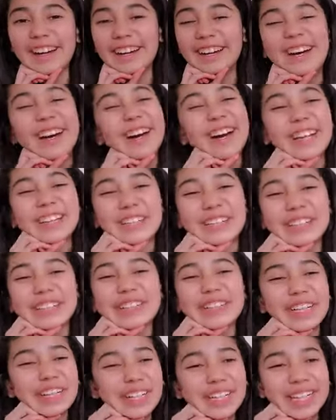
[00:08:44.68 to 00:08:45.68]
I don't know
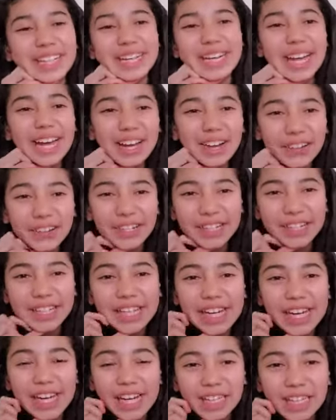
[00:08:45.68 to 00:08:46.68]
how, what
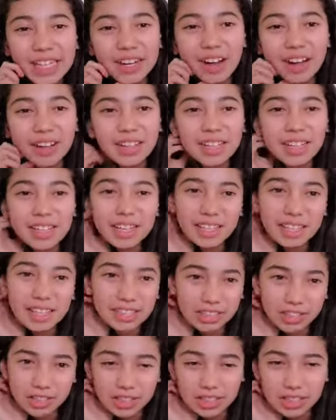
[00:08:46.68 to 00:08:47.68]
to call it. And
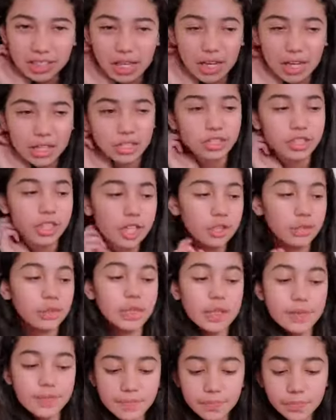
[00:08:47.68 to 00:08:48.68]
it just says eyeshadow
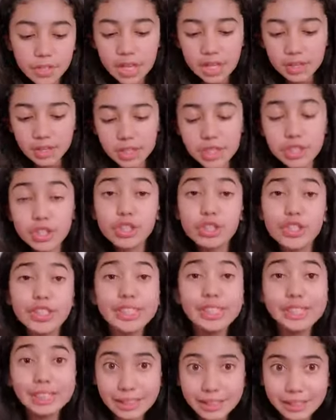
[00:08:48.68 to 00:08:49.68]
in it. These are the
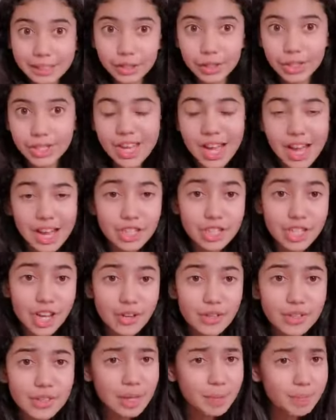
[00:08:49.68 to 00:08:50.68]
glittery
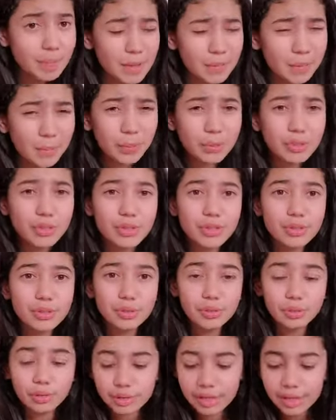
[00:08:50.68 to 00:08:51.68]
eyeshadows that people
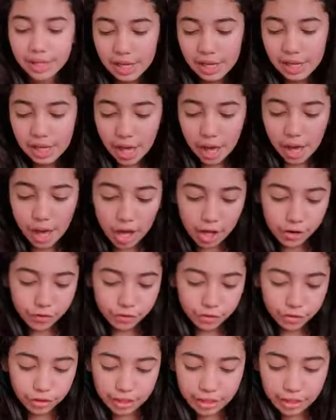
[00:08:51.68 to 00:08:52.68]
use uh,
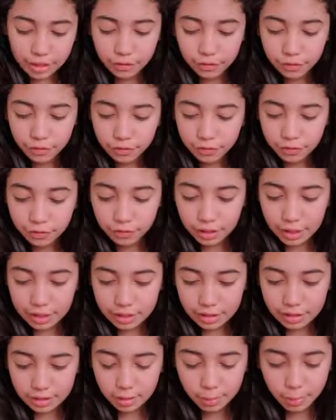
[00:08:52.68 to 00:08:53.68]
for like
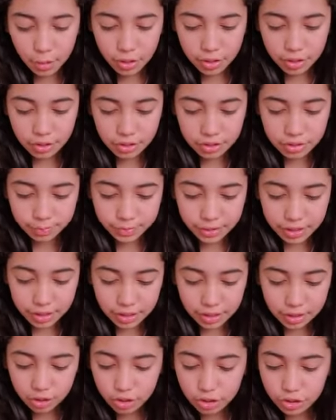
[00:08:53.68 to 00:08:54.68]
like a party or something.
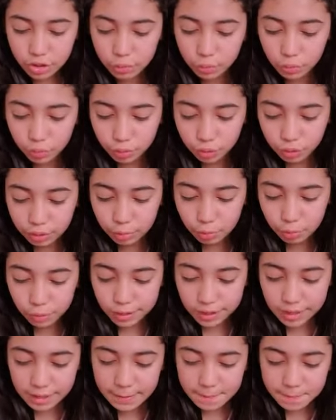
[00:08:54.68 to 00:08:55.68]
And they're really
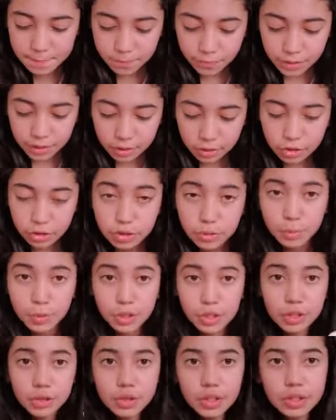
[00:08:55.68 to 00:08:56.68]
pretty. They're super
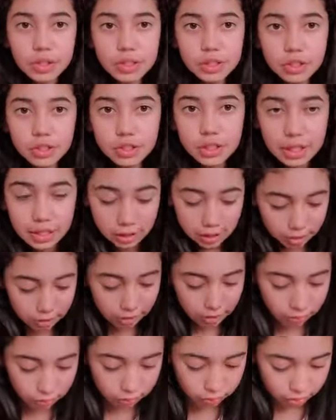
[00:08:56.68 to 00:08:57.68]
cute. This is just like the
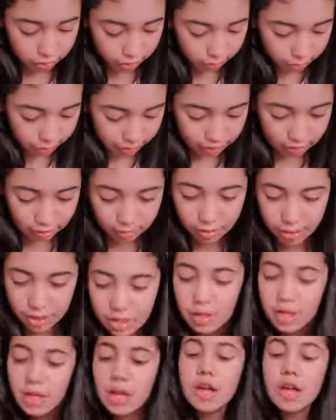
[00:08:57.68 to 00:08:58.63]
little compact thingy.